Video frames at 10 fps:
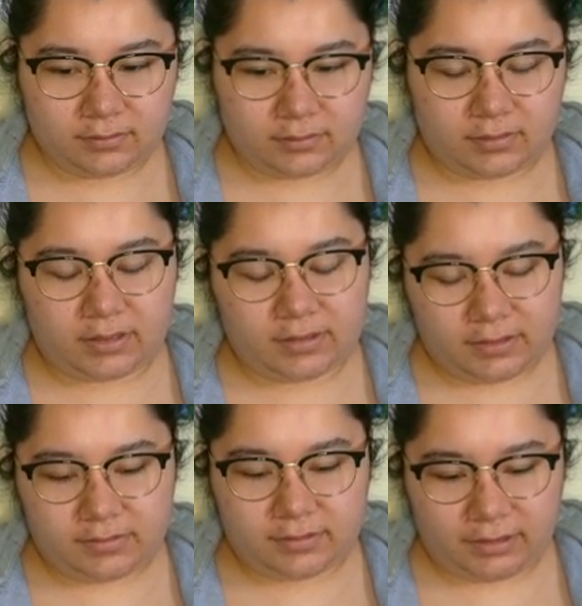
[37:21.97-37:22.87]
okay, they
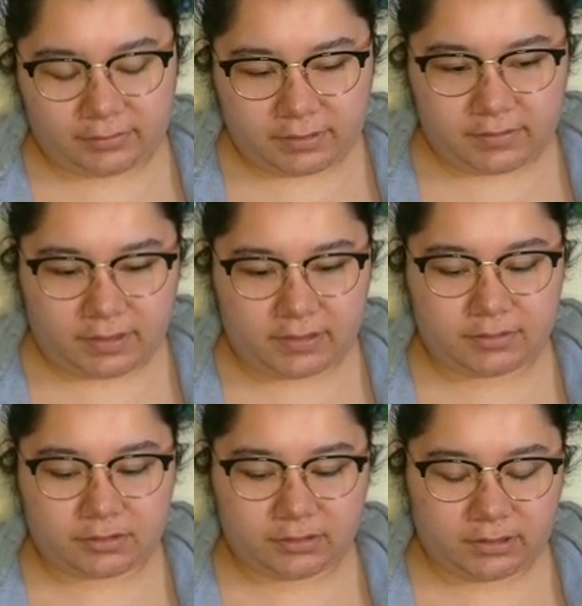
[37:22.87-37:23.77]
didn't like
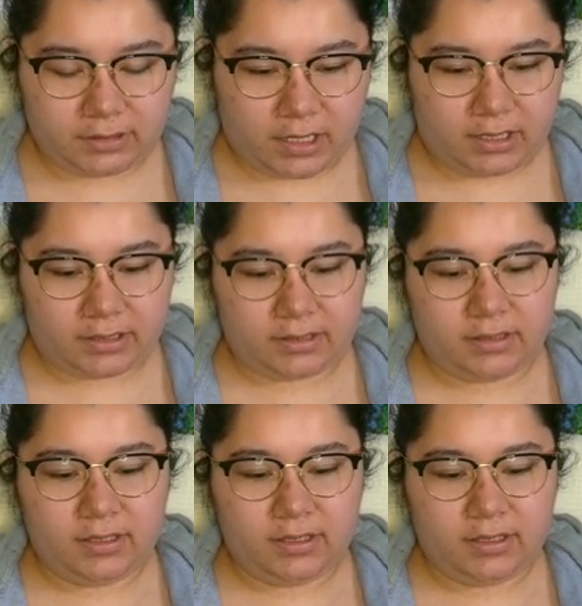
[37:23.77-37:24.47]
intentionally lie,